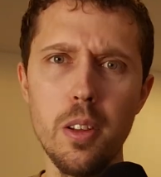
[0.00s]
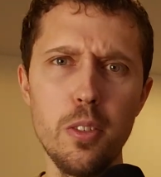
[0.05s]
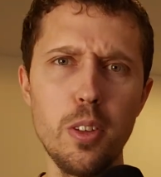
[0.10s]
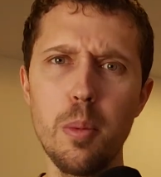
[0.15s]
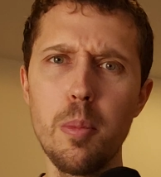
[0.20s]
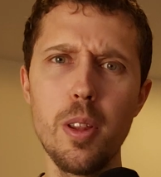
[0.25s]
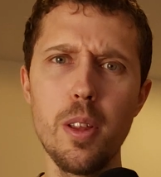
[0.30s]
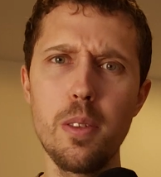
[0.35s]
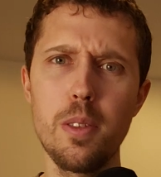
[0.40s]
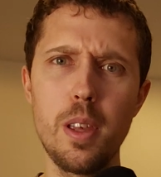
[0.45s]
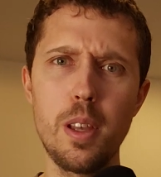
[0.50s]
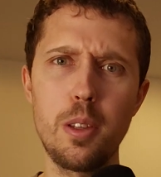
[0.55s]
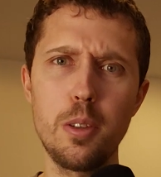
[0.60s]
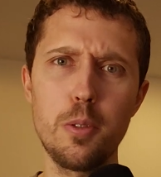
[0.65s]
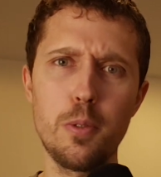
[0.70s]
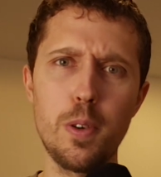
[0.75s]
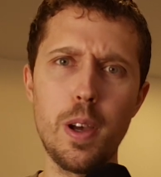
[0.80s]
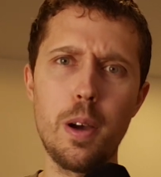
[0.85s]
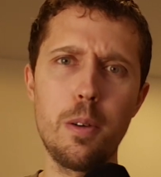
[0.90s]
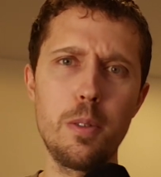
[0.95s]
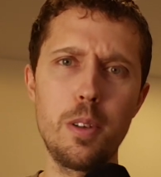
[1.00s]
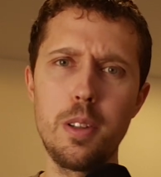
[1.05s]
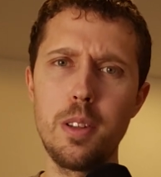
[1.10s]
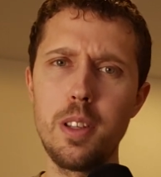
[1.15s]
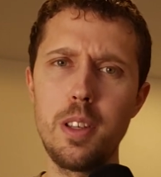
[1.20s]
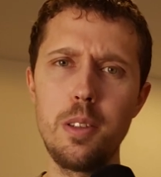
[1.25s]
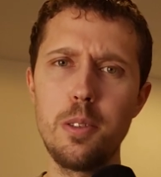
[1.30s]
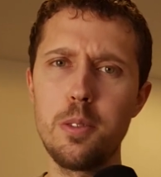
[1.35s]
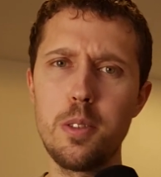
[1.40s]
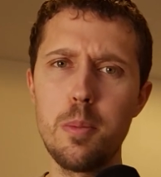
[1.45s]
Some of the things found in
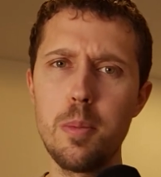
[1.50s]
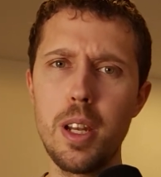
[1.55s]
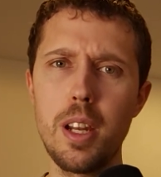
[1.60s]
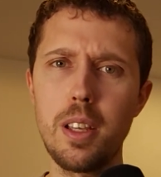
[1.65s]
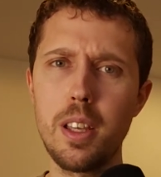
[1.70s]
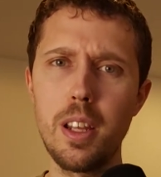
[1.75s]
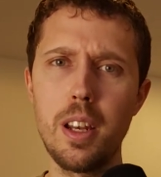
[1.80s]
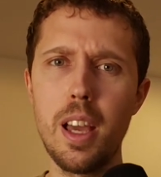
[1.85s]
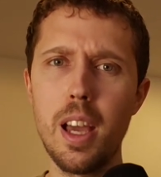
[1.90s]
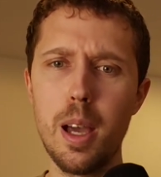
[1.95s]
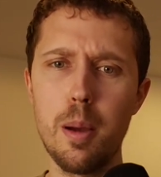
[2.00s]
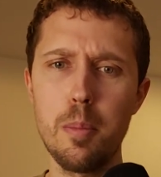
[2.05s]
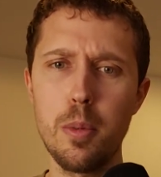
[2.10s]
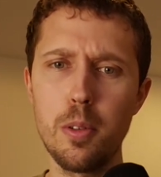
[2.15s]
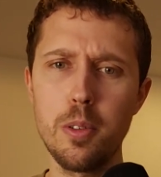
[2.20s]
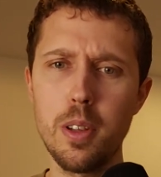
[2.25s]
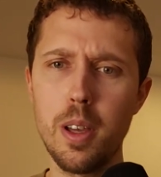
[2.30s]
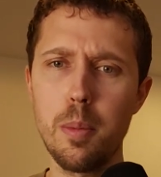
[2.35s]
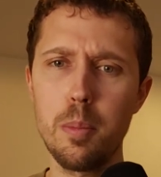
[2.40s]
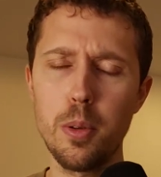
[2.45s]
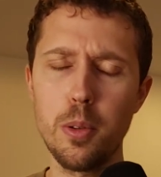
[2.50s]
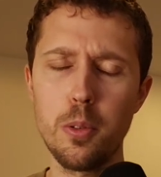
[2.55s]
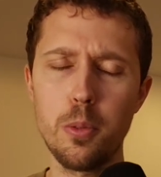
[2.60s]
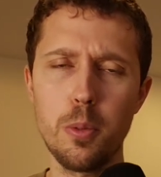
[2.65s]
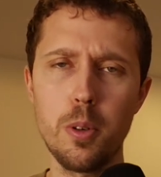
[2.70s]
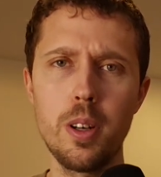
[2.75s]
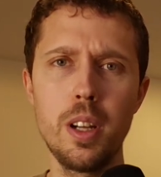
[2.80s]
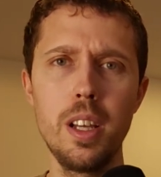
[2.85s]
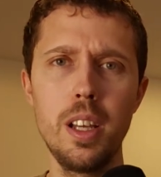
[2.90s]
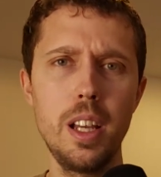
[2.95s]
these Dominican amber
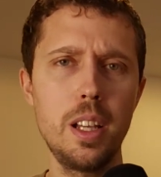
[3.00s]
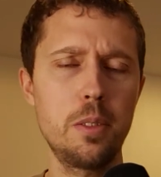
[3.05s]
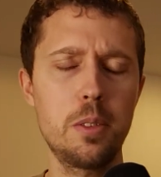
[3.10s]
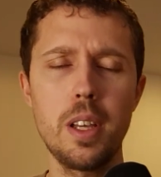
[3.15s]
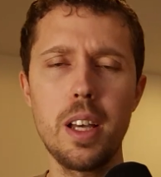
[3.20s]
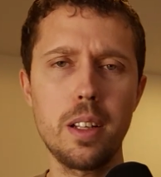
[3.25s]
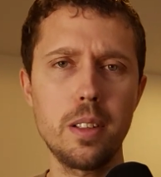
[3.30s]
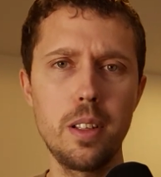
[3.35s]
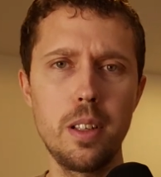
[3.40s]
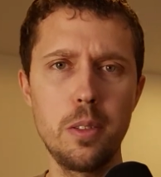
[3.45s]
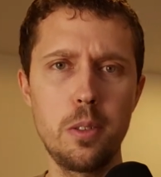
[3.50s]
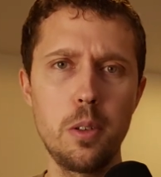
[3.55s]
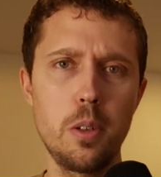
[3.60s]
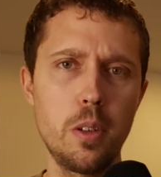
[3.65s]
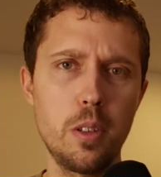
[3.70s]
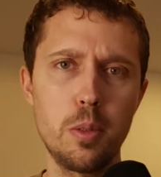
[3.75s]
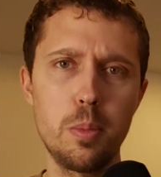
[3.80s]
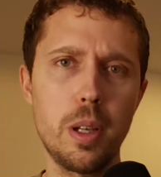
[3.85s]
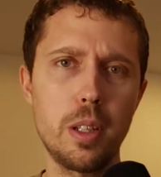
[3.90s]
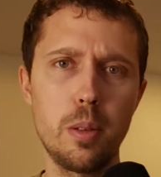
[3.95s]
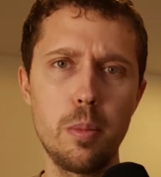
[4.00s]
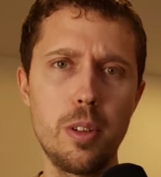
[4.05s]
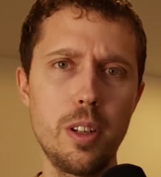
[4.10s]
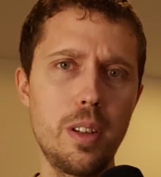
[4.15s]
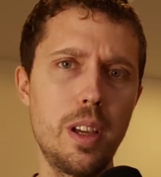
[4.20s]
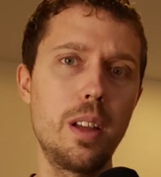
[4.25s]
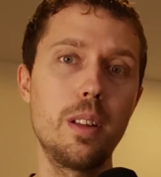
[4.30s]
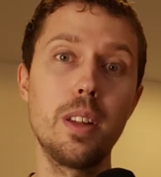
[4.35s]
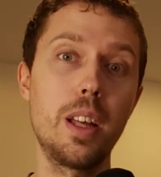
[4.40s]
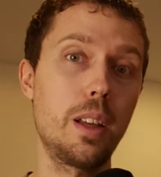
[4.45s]
samples were exactly as you'd expect them
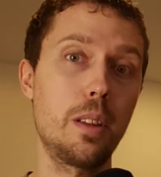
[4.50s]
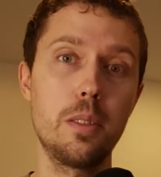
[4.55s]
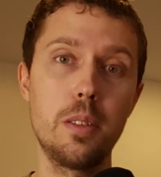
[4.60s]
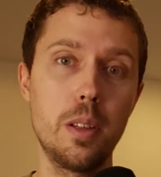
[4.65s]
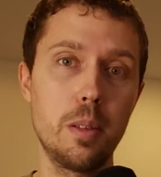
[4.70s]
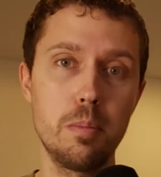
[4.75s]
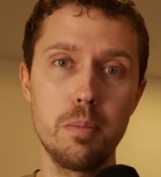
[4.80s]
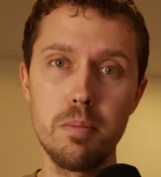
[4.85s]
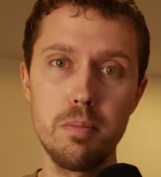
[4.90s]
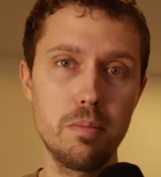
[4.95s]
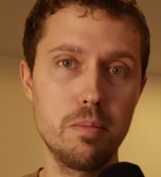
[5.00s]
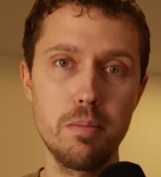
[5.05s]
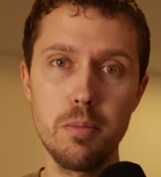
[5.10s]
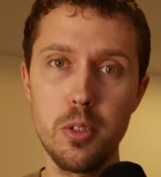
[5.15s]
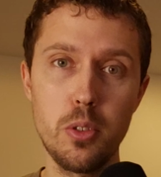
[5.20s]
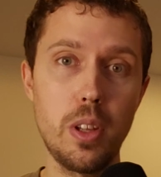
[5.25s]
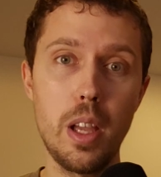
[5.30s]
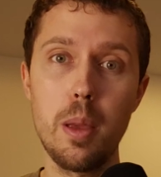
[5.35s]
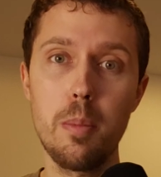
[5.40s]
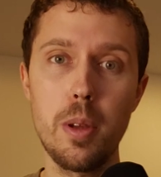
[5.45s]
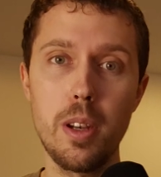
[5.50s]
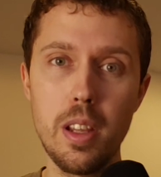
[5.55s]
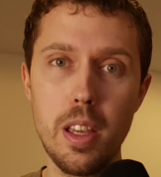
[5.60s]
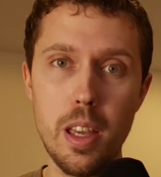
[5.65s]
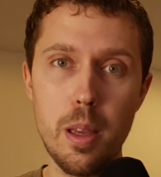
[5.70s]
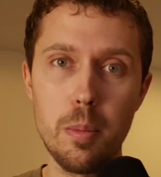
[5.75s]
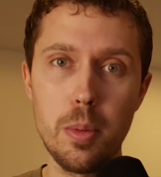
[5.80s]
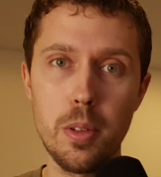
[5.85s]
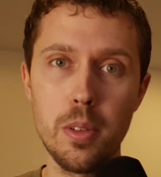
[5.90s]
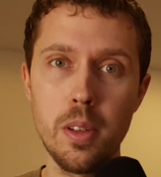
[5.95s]
today, like the stamen
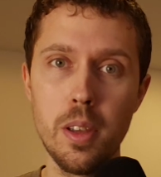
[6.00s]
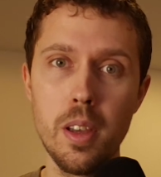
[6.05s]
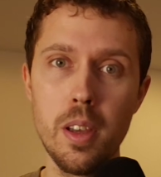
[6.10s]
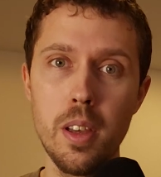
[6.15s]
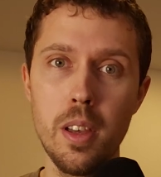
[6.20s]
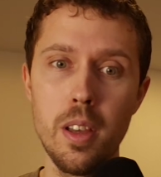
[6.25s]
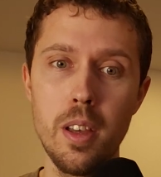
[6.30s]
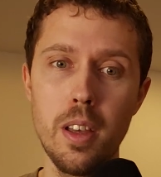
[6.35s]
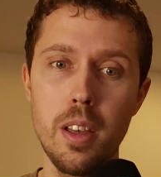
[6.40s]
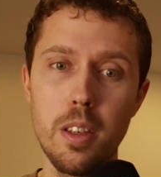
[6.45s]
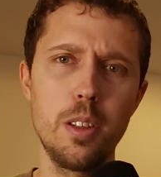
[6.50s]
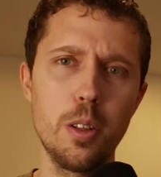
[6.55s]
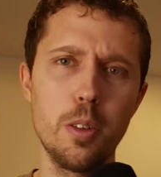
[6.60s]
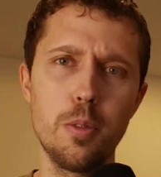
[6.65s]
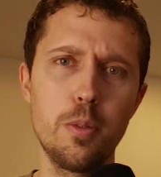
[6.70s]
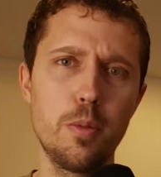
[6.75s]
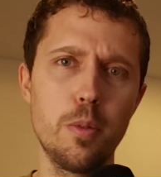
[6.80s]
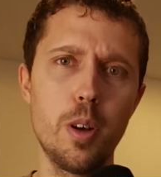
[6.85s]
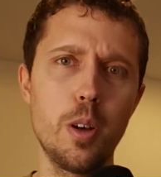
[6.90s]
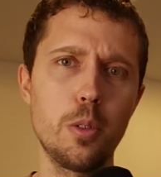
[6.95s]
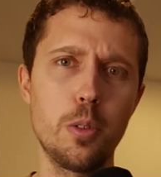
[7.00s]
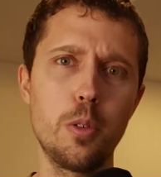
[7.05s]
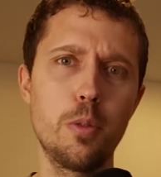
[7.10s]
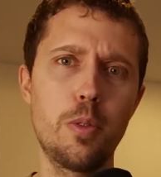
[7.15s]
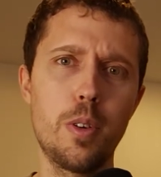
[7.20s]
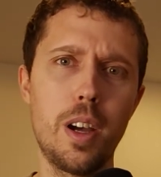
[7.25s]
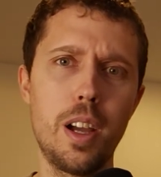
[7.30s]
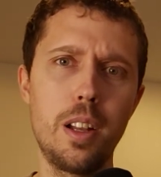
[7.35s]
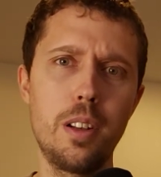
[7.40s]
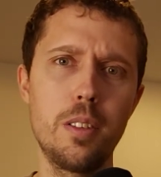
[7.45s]
heaps. You'll
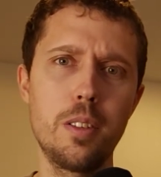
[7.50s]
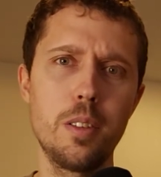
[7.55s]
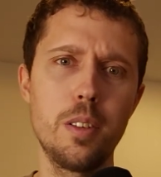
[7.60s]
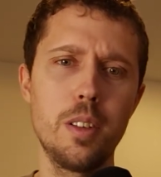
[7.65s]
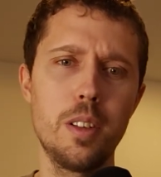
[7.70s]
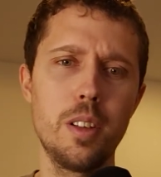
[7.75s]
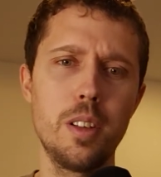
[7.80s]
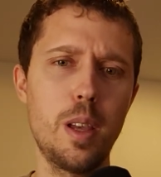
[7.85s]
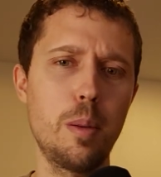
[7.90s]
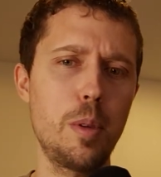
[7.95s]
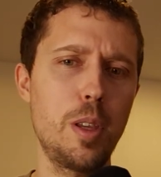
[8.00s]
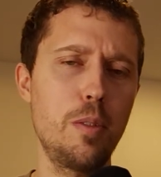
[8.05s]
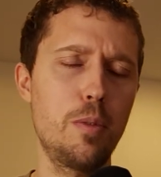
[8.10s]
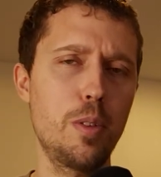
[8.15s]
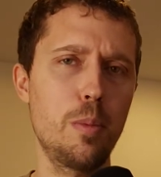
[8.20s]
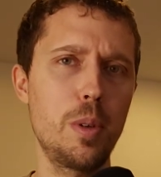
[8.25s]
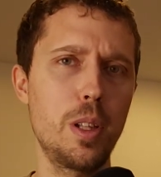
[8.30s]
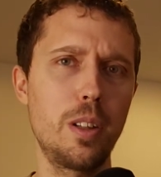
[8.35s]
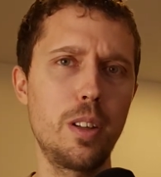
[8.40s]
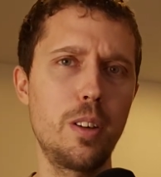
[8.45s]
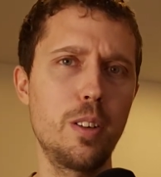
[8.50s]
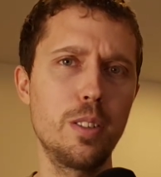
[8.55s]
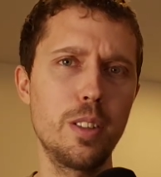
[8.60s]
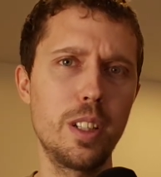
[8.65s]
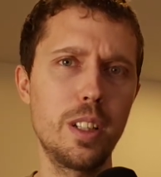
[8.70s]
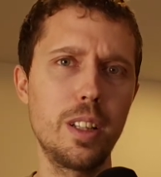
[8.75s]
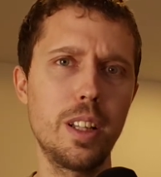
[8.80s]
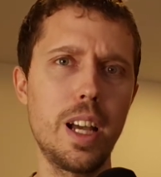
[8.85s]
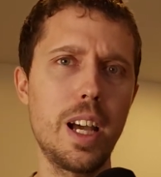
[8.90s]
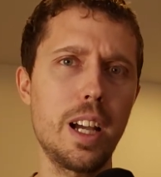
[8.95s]
also find semi-familiar
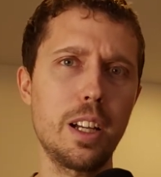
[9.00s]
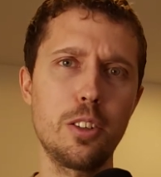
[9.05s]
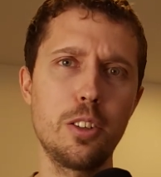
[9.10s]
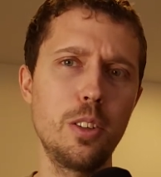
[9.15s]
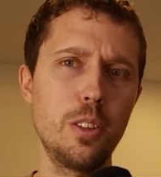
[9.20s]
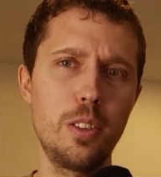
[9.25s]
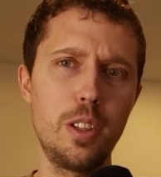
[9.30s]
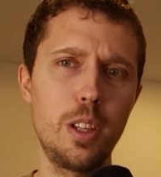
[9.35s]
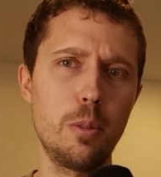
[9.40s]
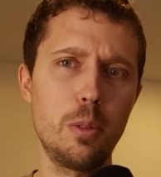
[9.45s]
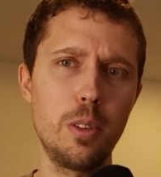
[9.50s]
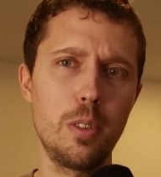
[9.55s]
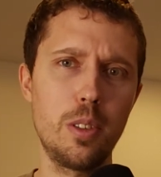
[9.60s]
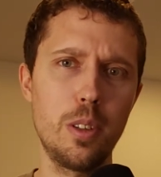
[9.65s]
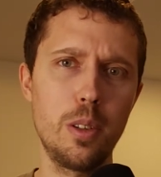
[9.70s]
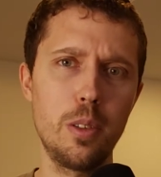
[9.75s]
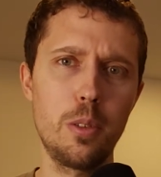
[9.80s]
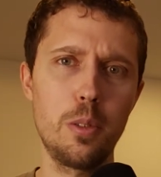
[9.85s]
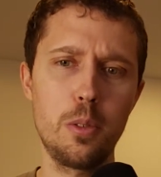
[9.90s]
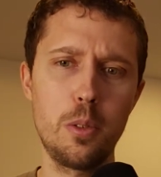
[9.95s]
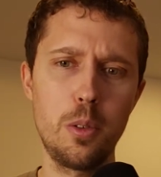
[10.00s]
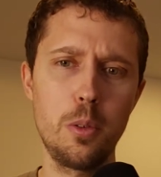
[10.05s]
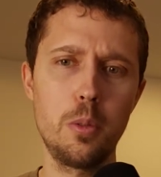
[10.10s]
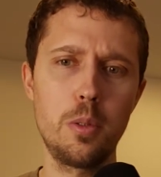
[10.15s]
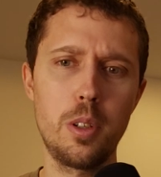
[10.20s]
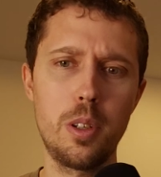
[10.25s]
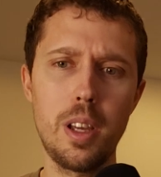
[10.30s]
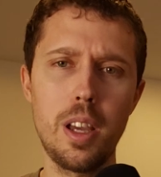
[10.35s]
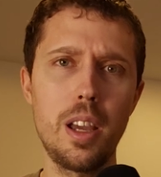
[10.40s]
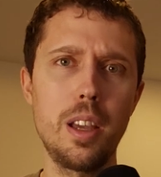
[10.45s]
little action sequences
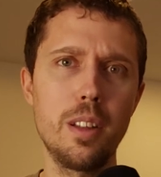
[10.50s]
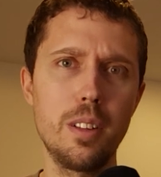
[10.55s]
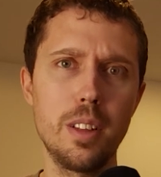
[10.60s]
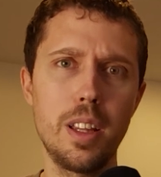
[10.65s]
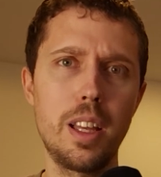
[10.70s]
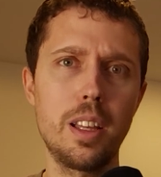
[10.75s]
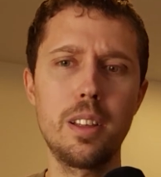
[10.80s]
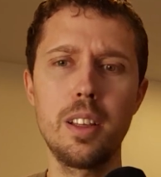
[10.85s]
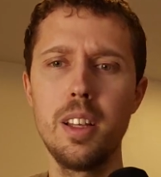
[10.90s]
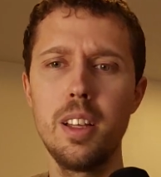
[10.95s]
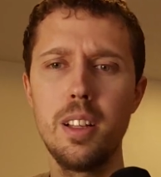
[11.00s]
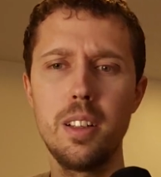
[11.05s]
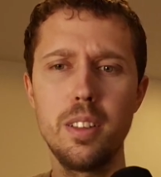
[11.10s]
to today, like